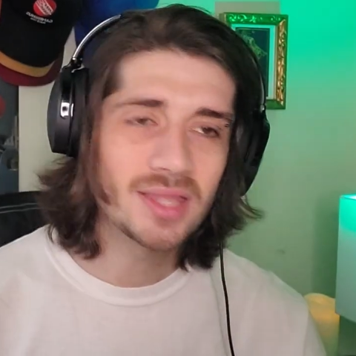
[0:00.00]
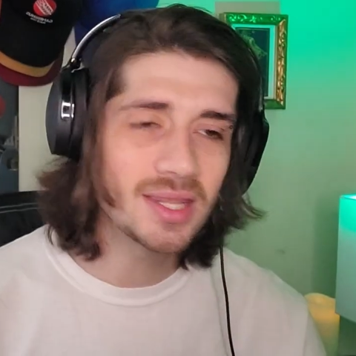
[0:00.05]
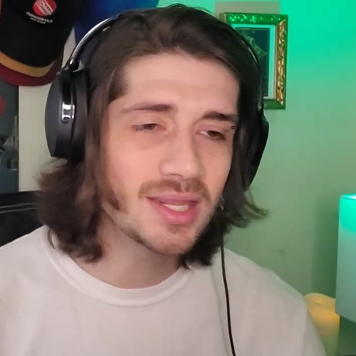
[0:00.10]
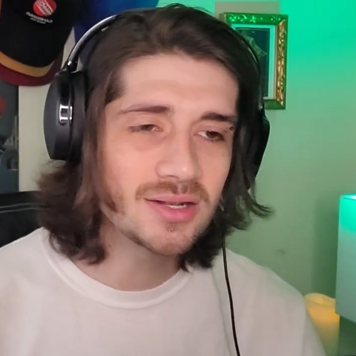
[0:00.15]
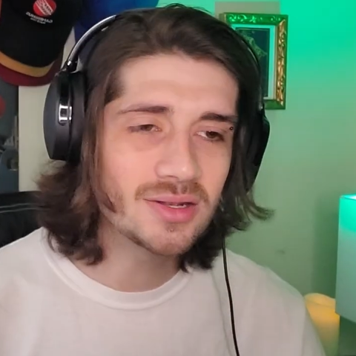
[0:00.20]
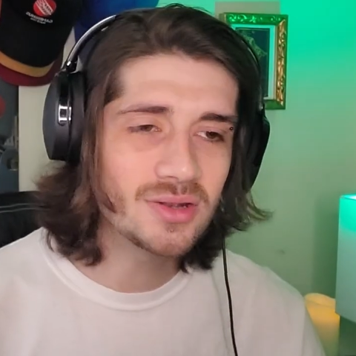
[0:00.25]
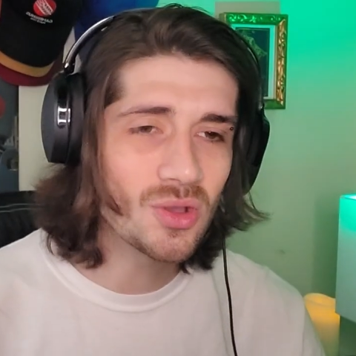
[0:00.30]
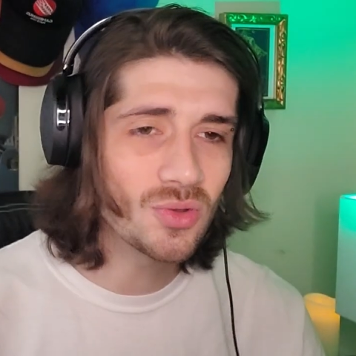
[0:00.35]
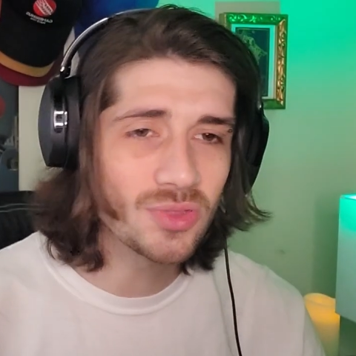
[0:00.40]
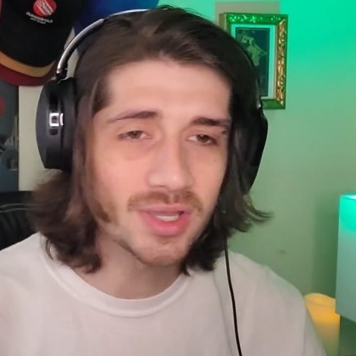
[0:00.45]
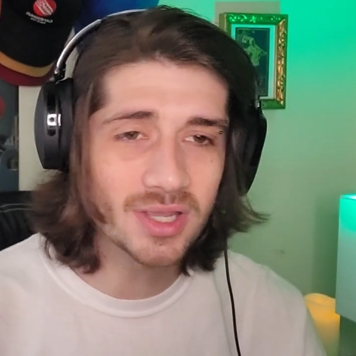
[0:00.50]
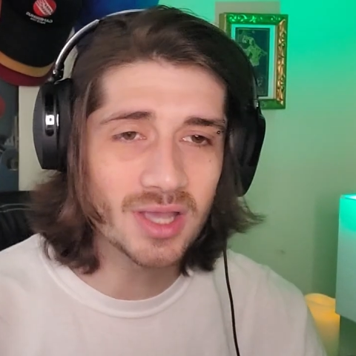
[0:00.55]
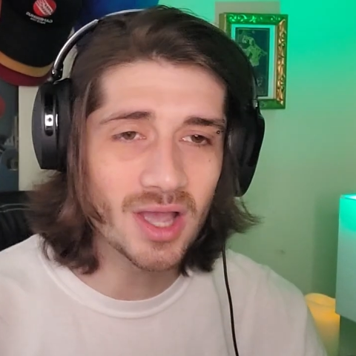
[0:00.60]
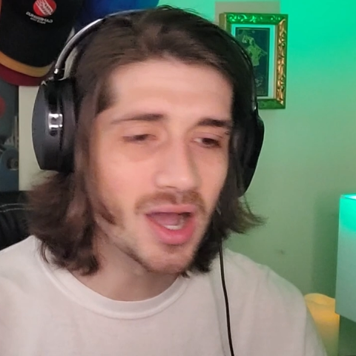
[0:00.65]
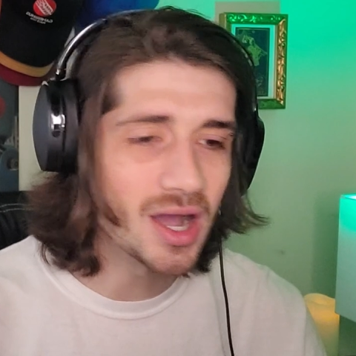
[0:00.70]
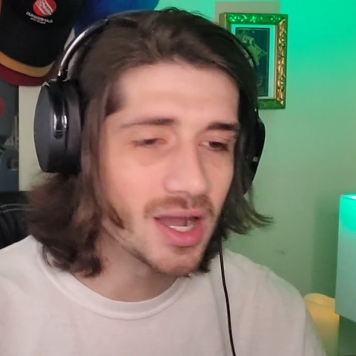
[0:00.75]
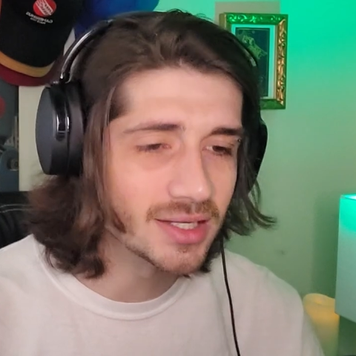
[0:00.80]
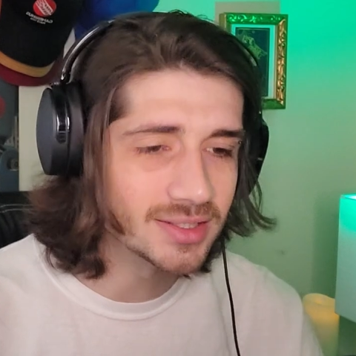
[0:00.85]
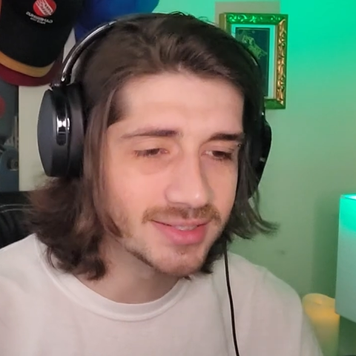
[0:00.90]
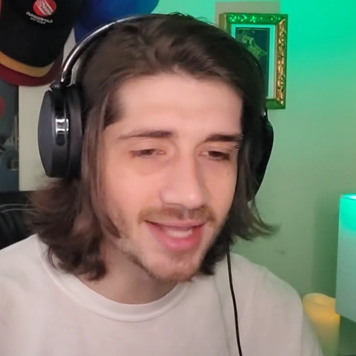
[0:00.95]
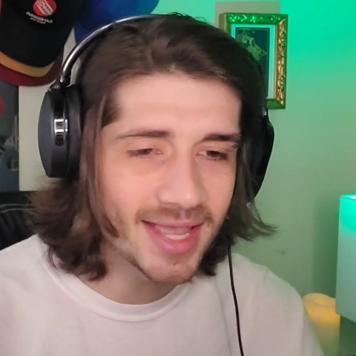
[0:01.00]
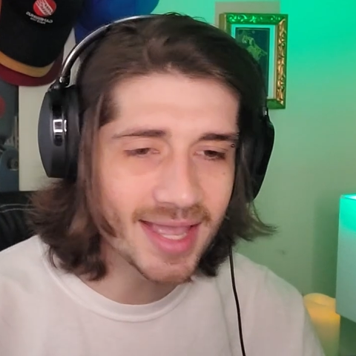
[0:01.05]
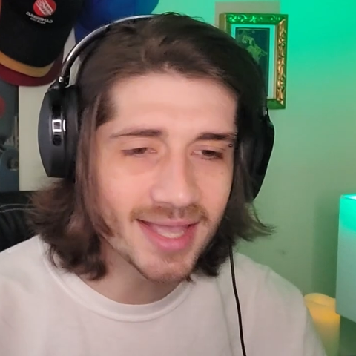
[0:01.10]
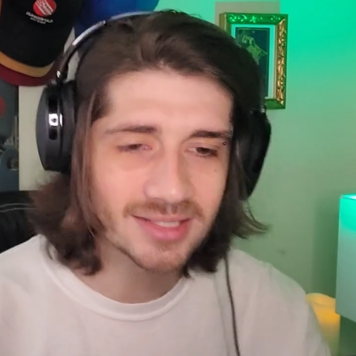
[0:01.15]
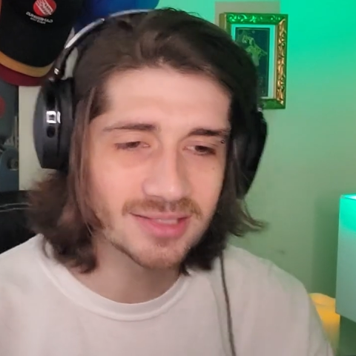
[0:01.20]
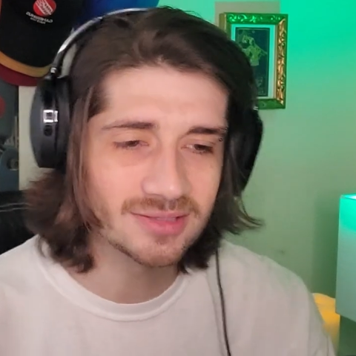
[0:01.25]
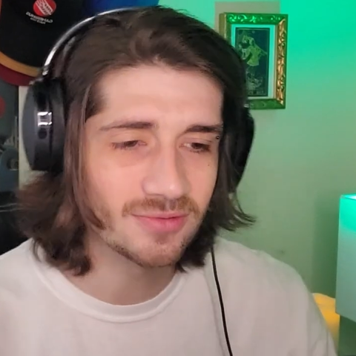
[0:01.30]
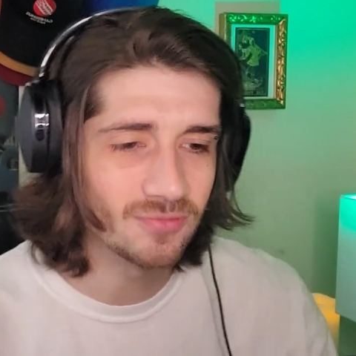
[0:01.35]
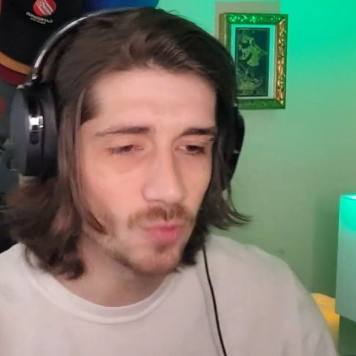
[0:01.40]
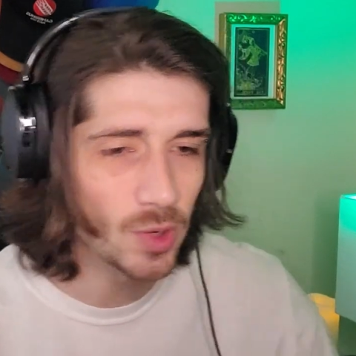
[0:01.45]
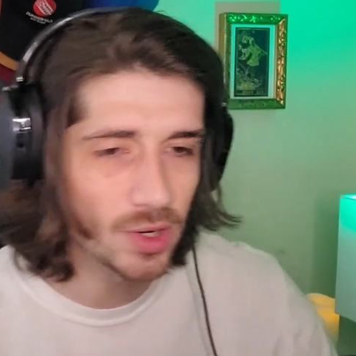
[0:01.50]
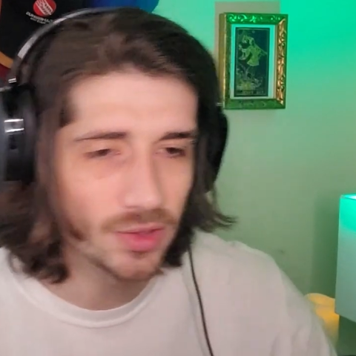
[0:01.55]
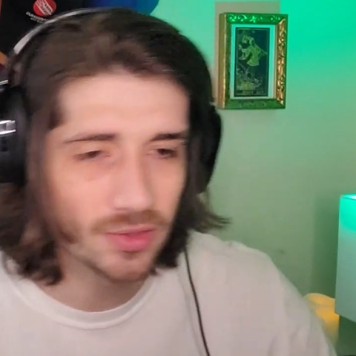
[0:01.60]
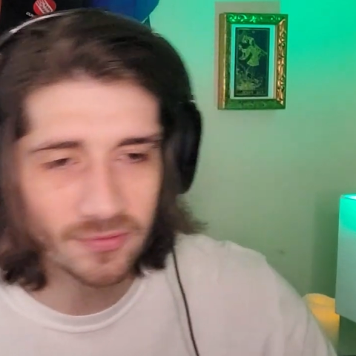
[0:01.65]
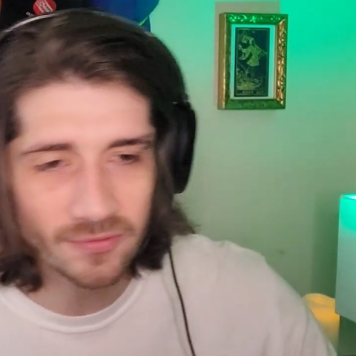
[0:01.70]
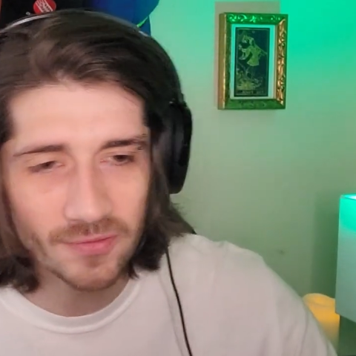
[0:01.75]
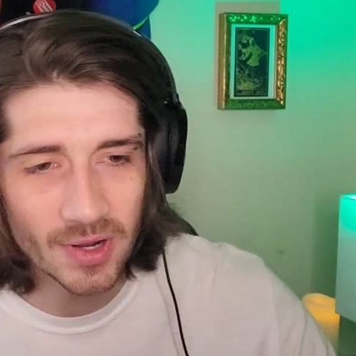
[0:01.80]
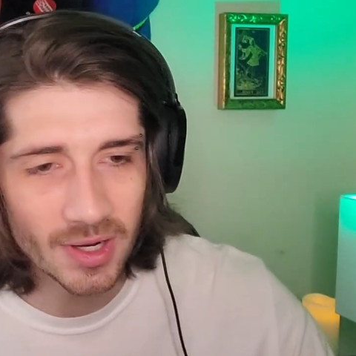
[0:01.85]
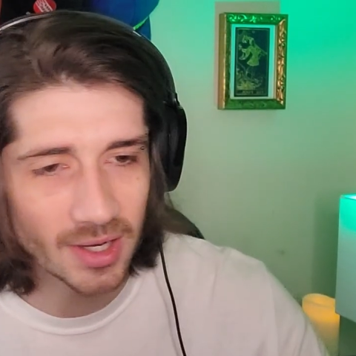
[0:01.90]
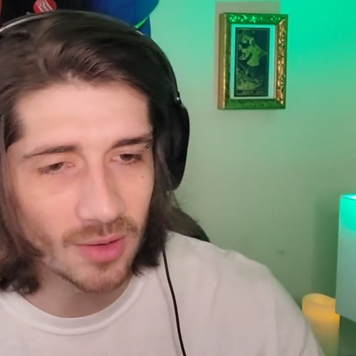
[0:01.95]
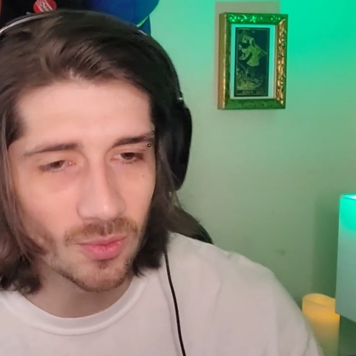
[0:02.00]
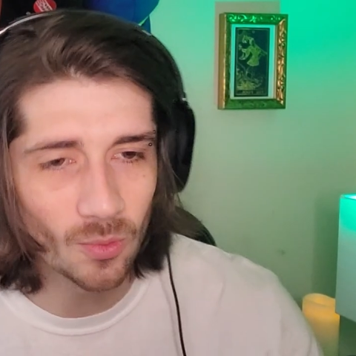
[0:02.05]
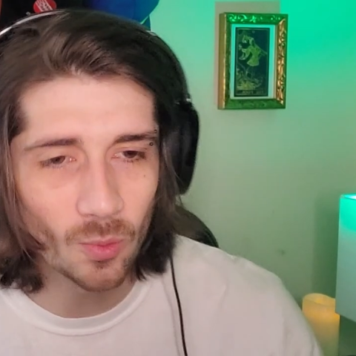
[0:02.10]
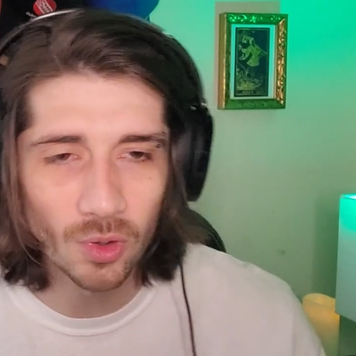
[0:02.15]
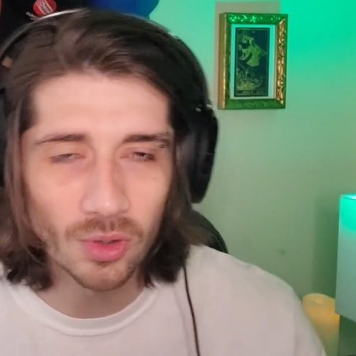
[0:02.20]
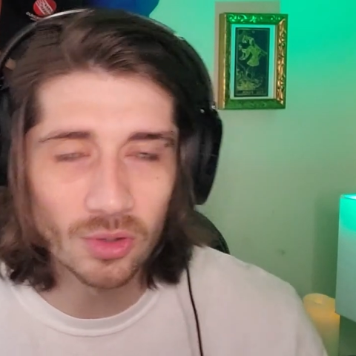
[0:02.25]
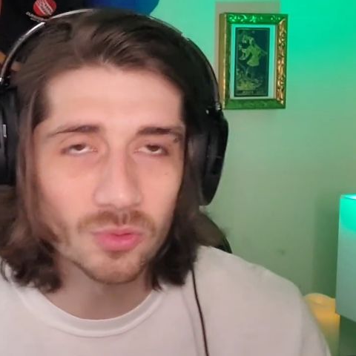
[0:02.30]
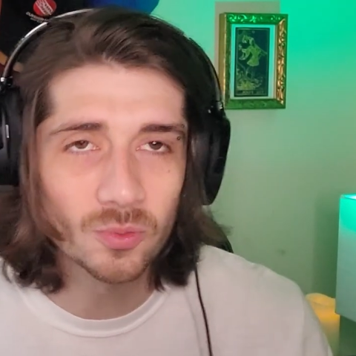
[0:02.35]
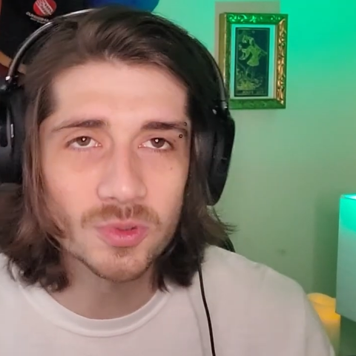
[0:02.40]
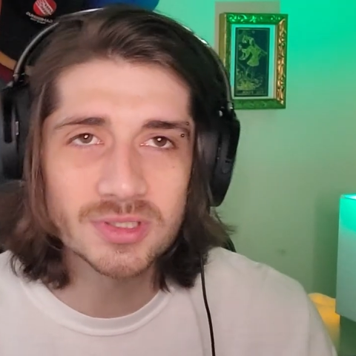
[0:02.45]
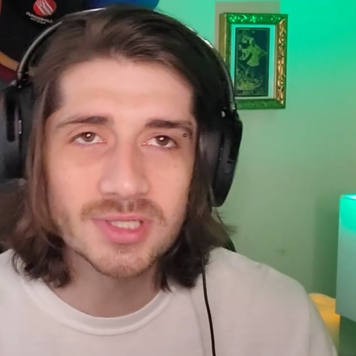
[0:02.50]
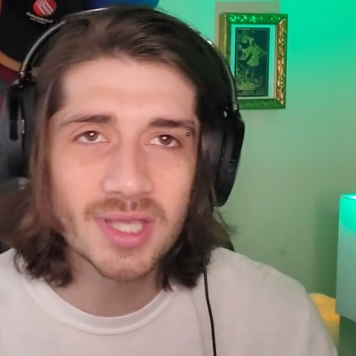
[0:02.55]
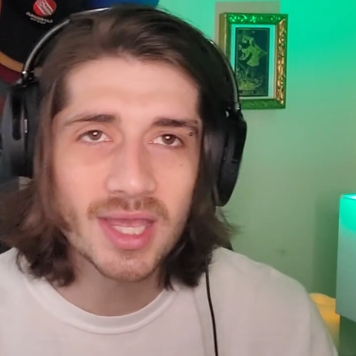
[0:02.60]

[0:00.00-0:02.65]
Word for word: They didn't know the context of where the fucking world was